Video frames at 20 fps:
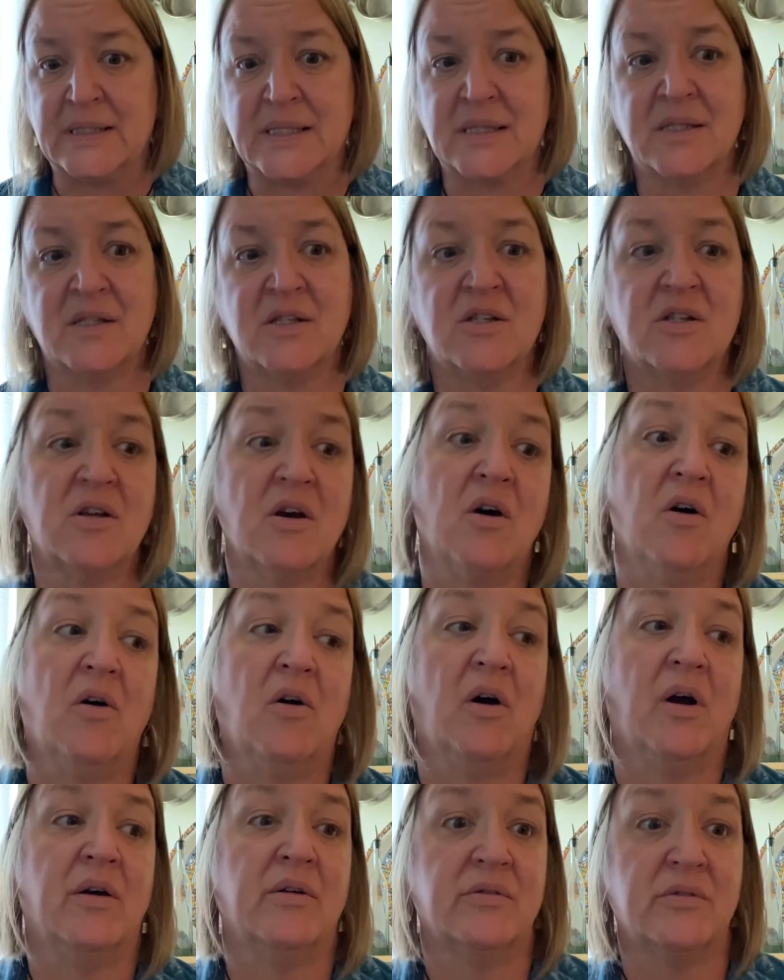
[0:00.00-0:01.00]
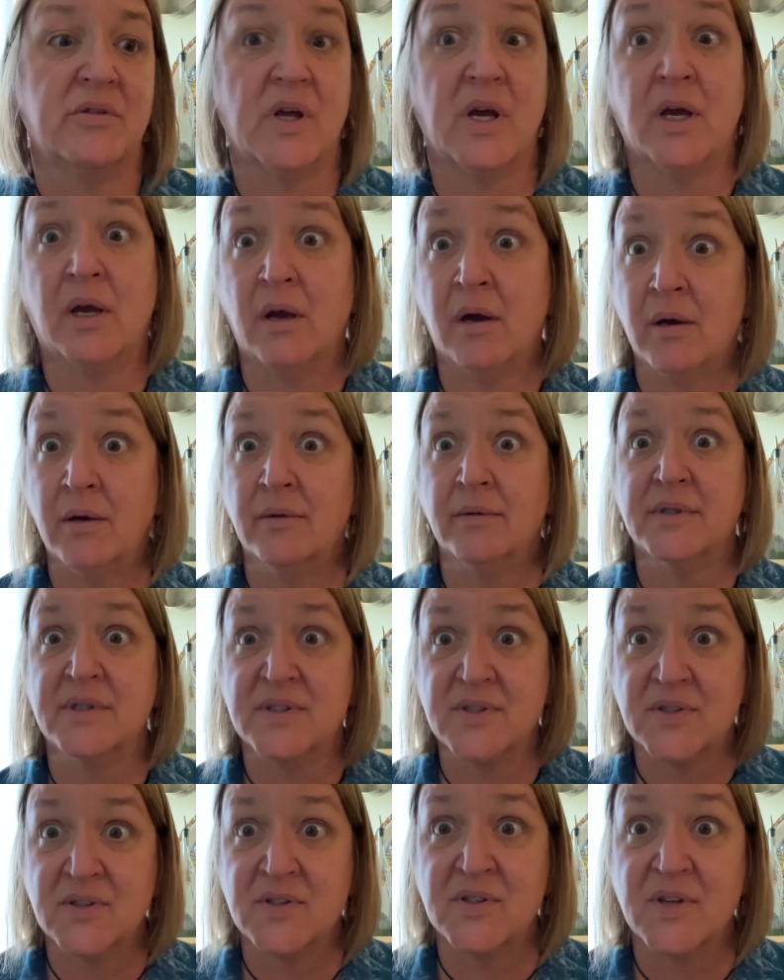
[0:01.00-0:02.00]
And so I was like, oh,
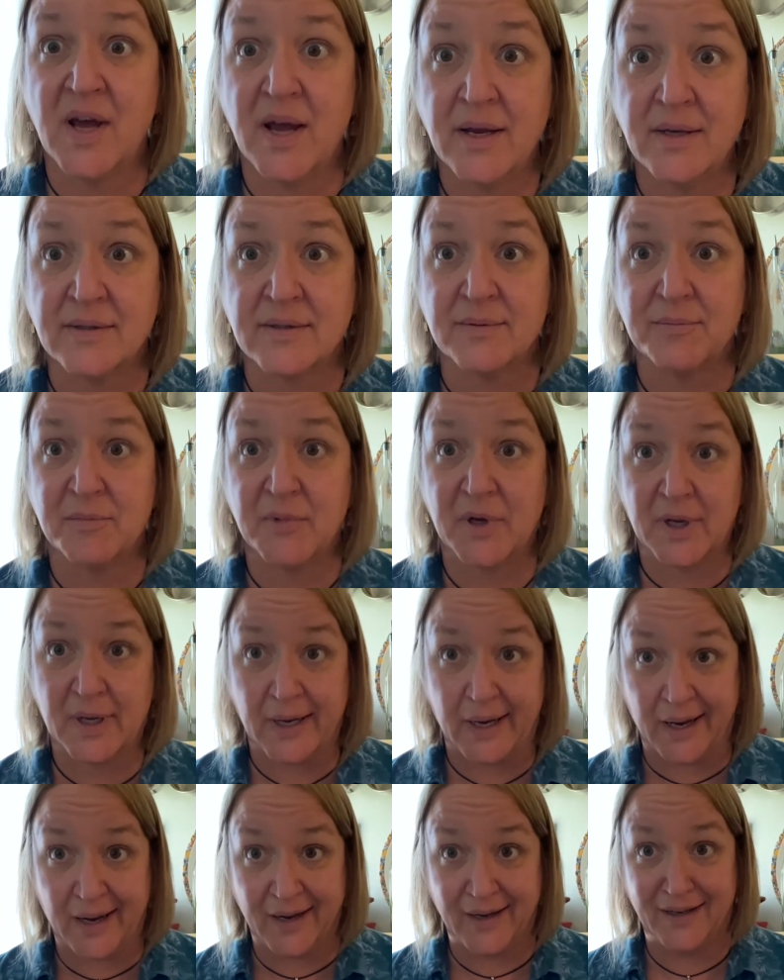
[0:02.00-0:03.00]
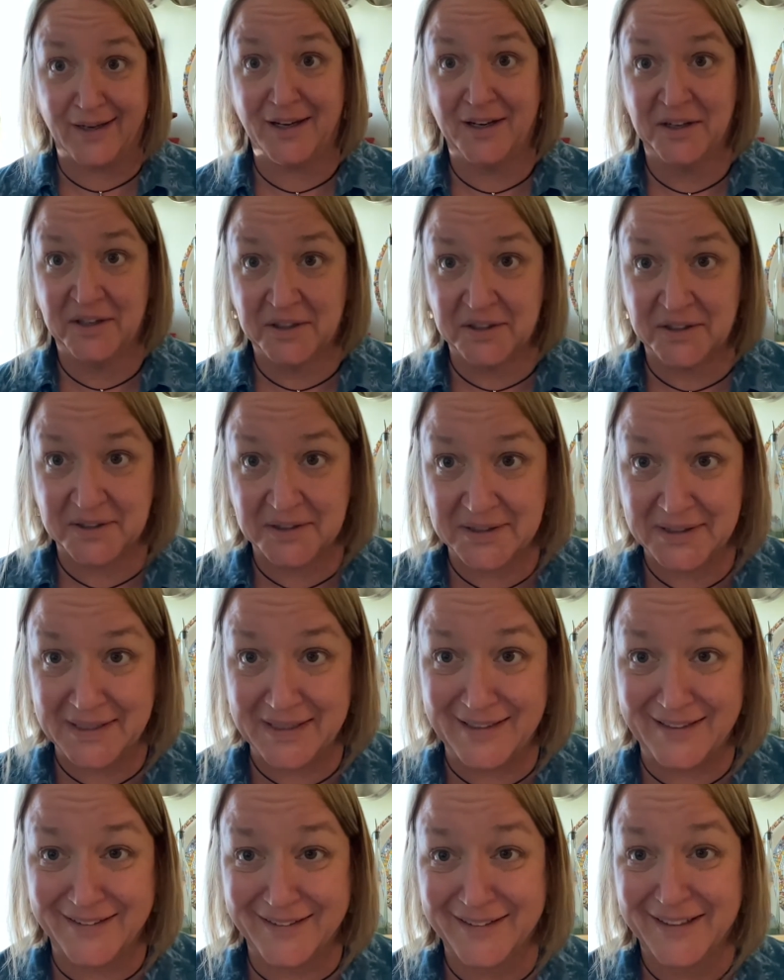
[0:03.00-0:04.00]
this is nice. I'm gonna hang here. And
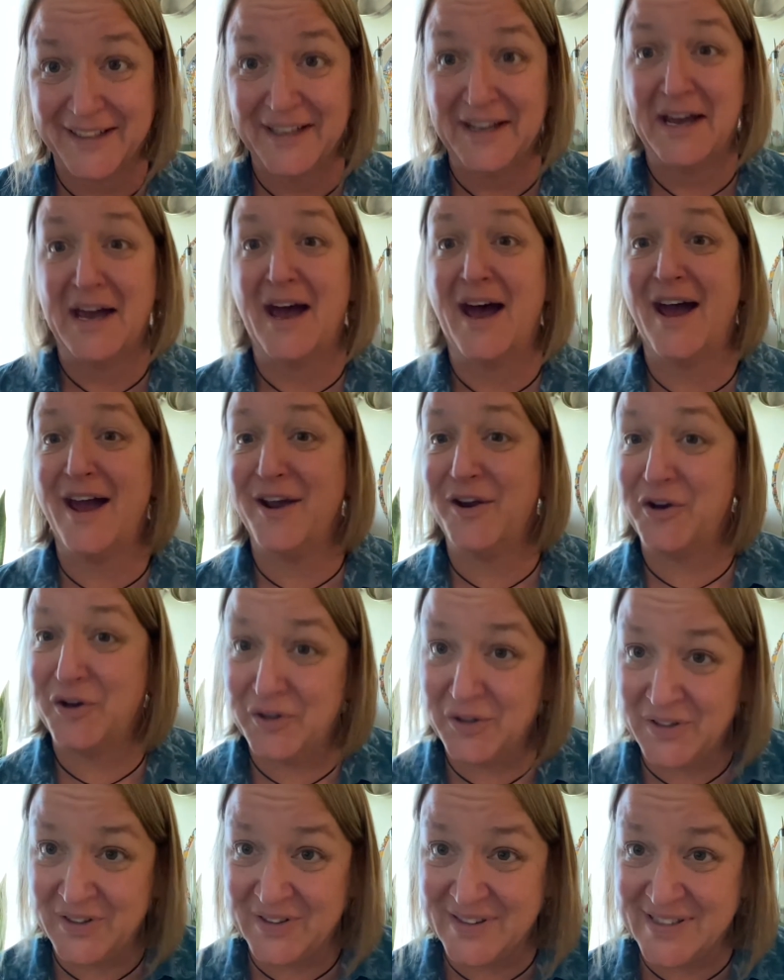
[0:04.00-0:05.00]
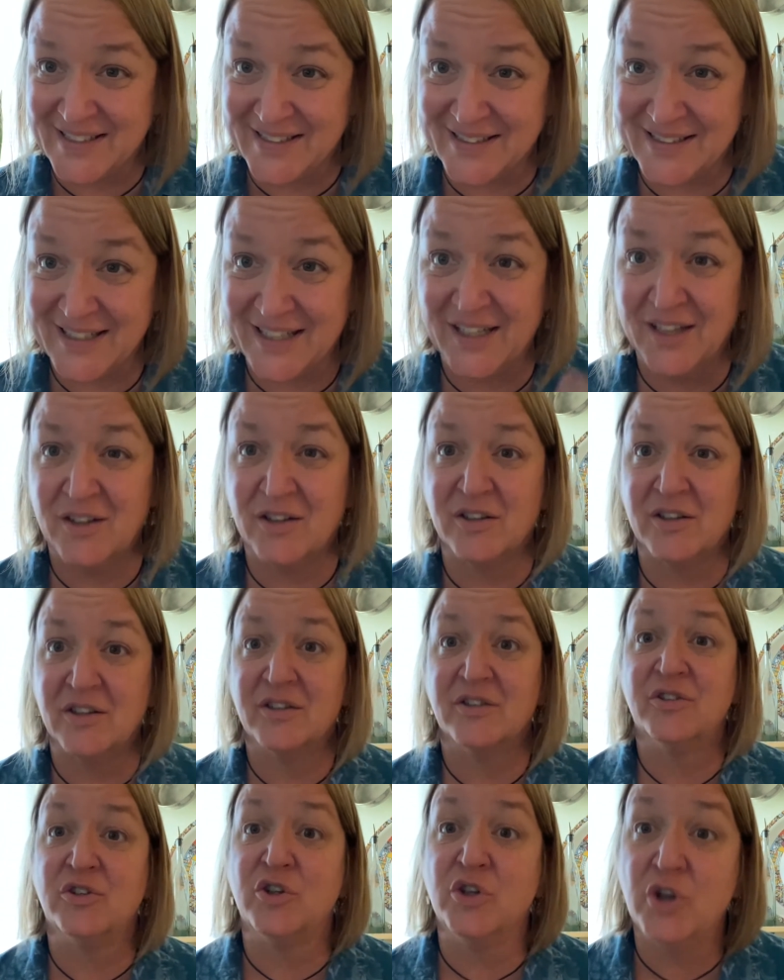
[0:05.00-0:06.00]
then I heard in this ear,
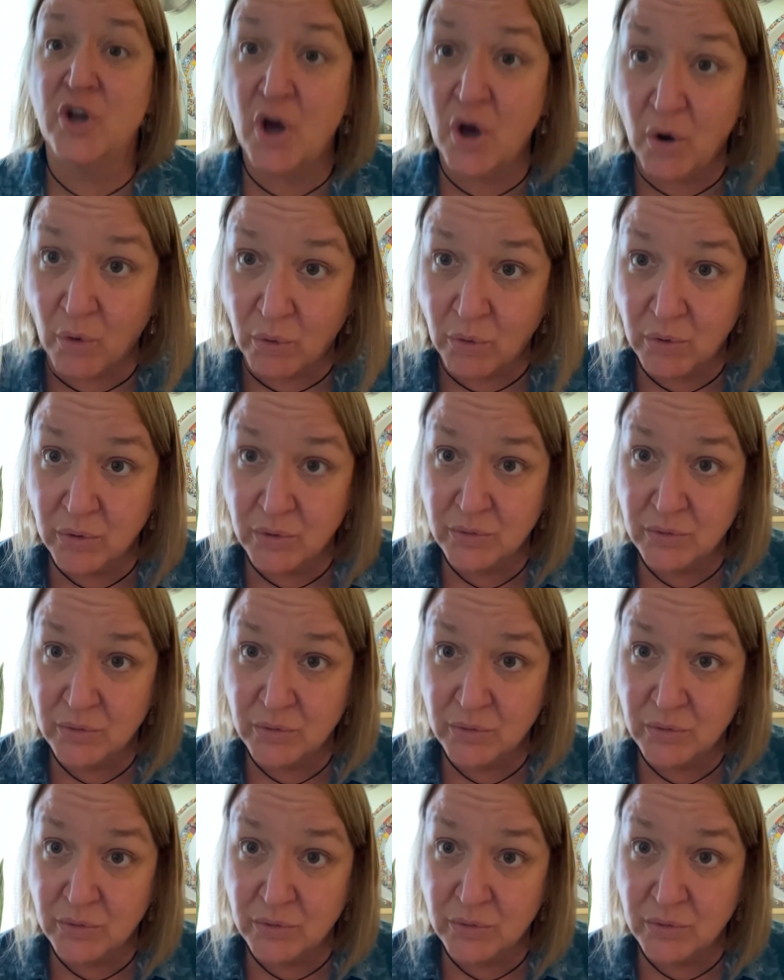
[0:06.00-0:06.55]
no.